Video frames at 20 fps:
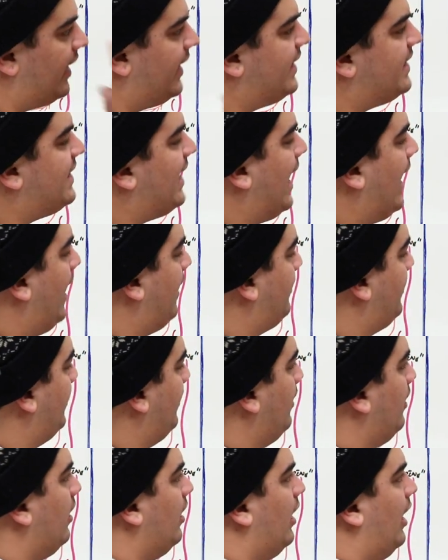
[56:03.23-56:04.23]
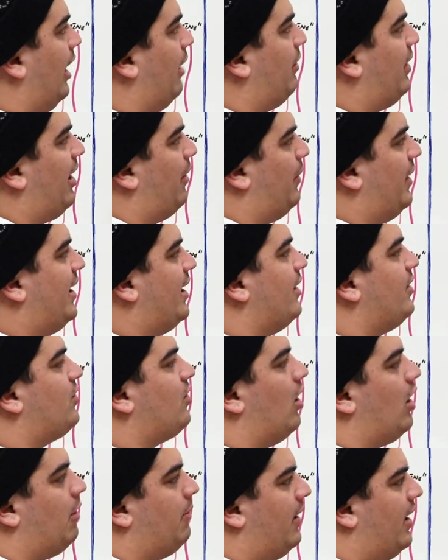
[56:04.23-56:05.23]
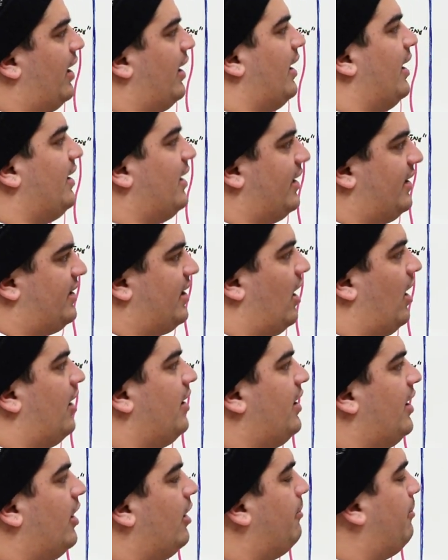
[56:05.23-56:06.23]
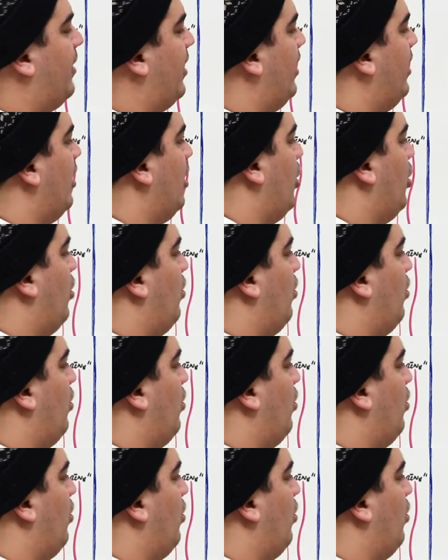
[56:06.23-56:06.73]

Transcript: is that, and again, we didn't talk about it a, a ton here, but